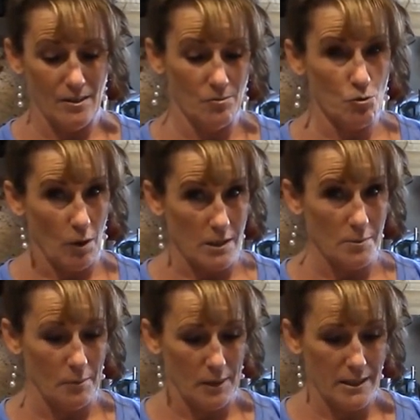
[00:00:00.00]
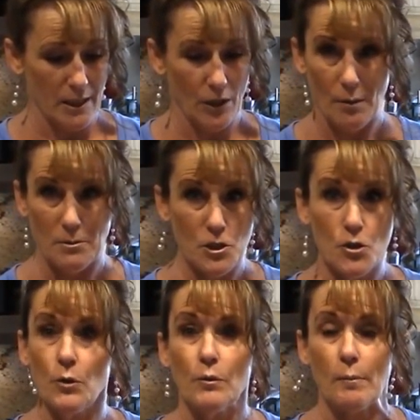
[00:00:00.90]
trust me when I tell you, I'm going to
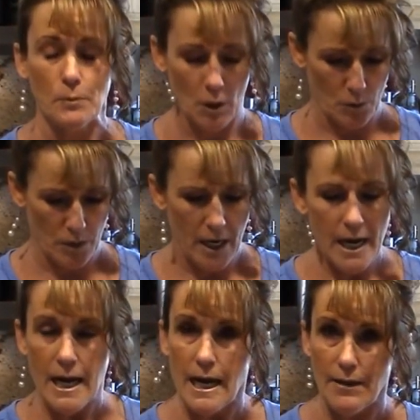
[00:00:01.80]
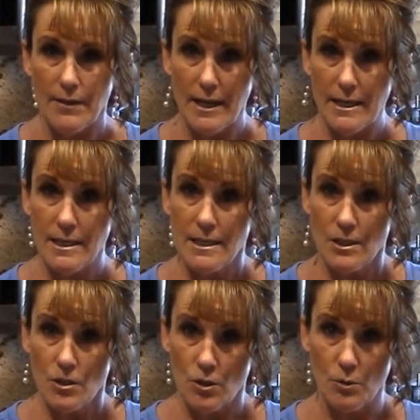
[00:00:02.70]
show you up close. And then
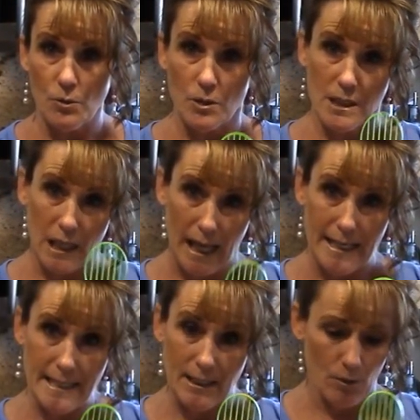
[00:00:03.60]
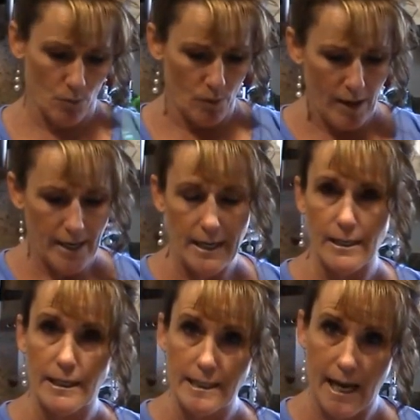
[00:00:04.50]
to slice it right
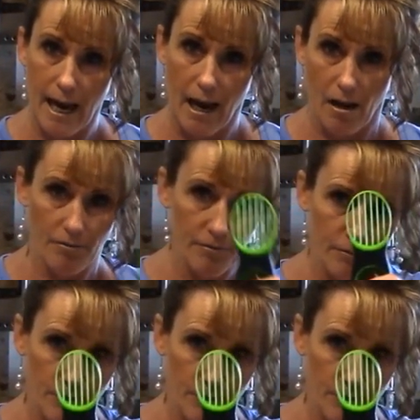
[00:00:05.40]
in its half,